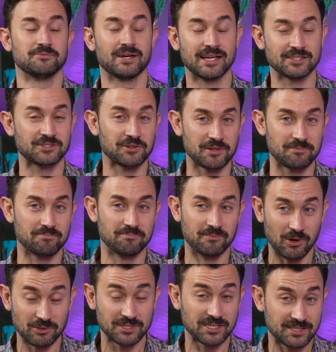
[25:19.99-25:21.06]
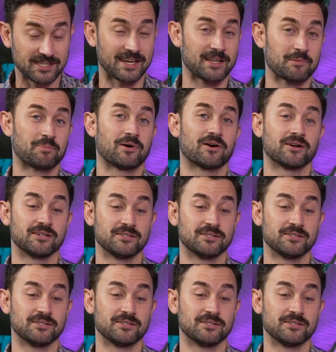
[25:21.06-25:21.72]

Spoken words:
And so the most exciting part